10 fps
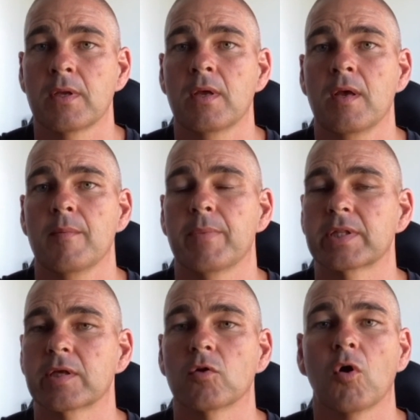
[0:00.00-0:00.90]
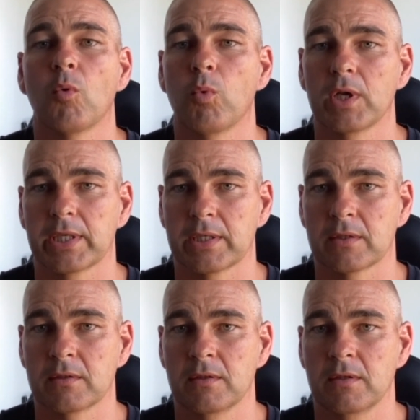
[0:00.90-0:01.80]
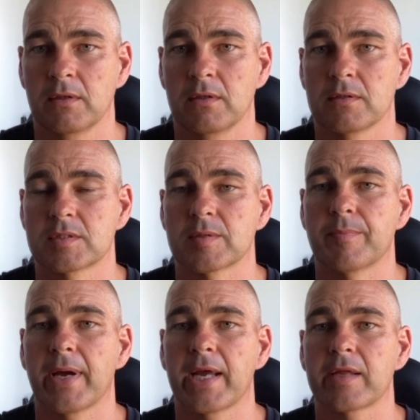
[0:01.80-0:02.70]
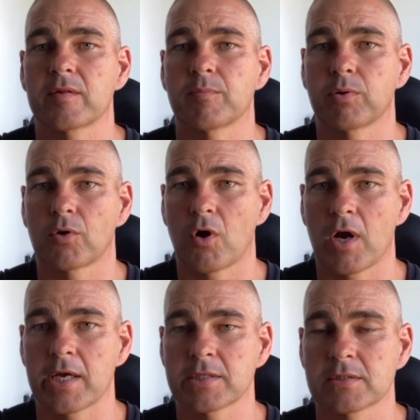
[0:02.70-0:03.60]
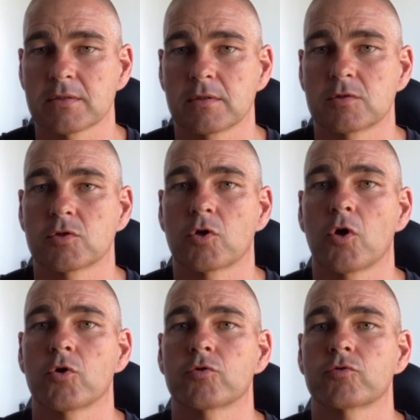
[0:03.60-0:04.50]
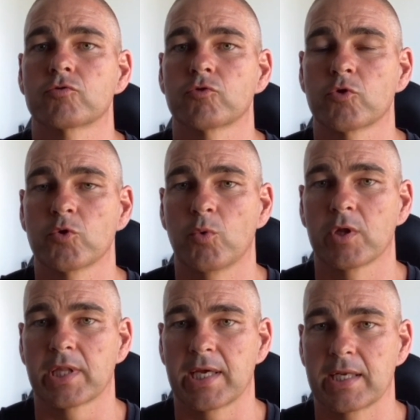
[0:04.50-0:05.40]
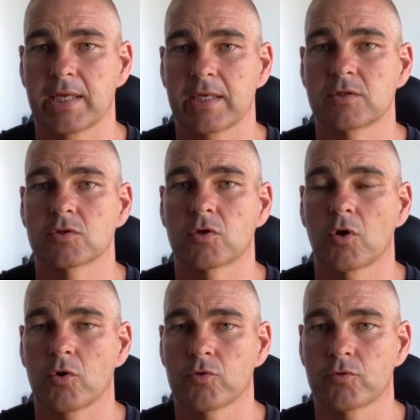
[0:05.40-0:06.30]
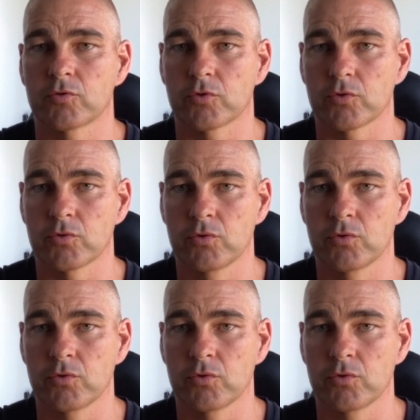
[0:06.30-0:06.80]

but they're not willing to pay the price to go through what they need to go through.